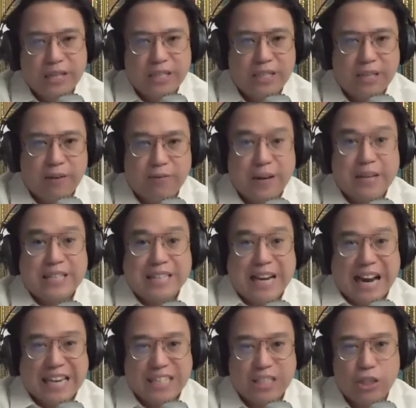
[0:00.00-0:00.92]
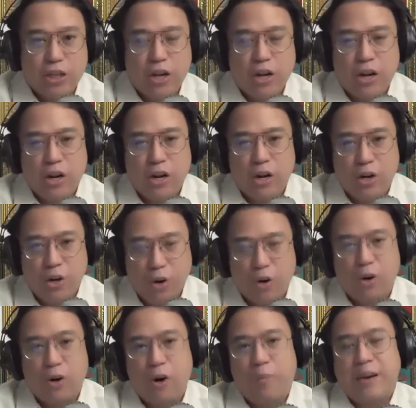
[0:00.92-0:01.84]
franchise
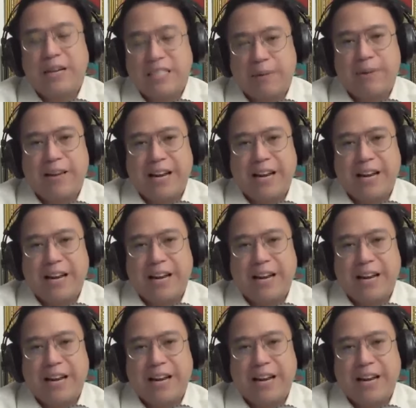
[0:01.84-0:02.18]
law of SMNI.